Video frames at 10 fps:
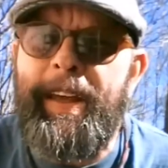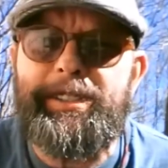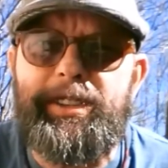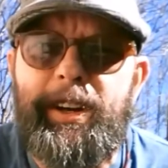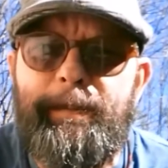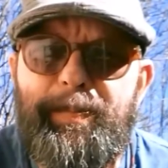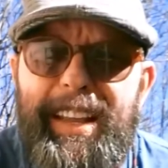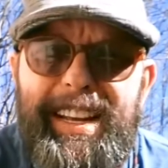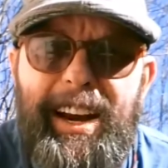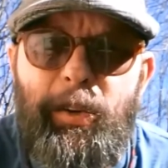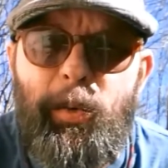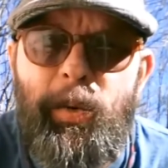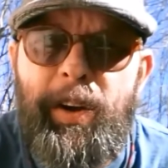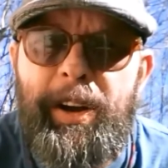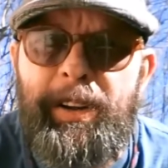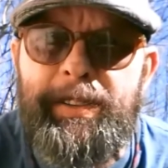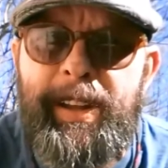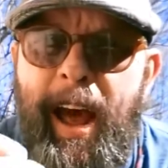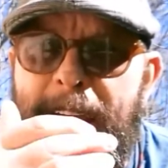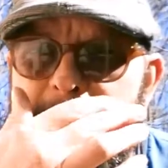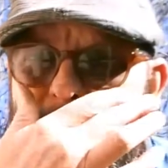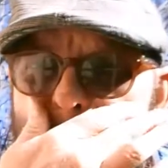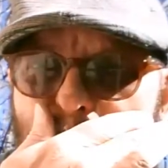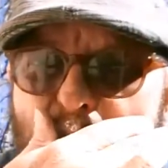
that's good. Got a real nice